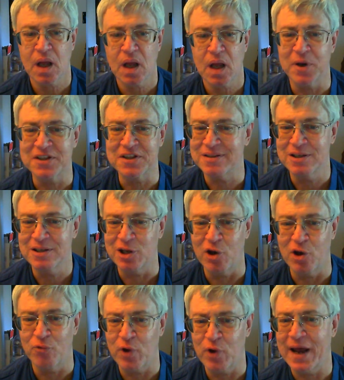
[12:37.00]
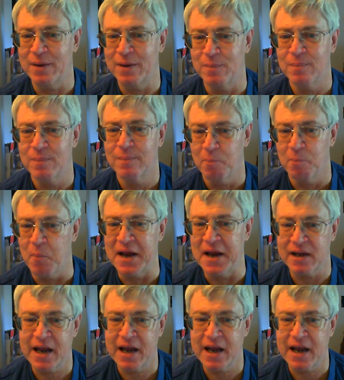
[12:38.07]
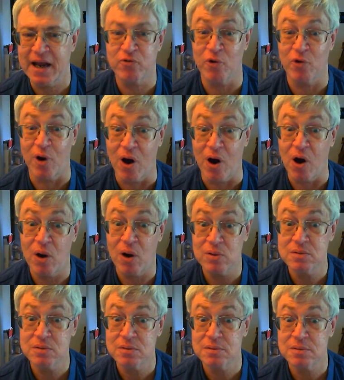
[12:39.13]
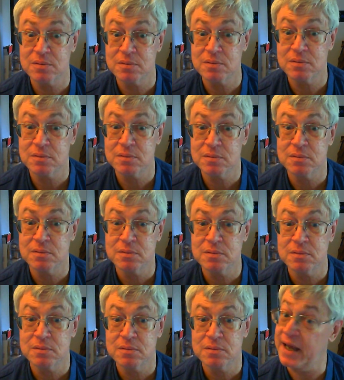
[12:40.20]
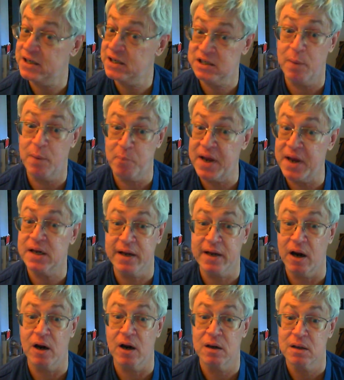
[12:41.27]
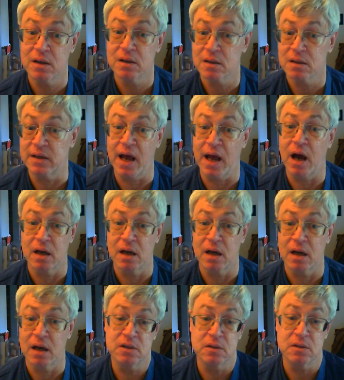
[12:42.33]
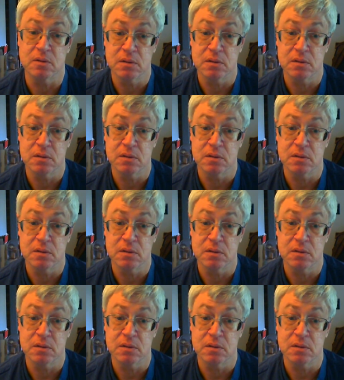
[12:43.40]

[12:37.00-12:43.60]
But, if we had Medicare for all, they accept Medicare. Yeah, they do.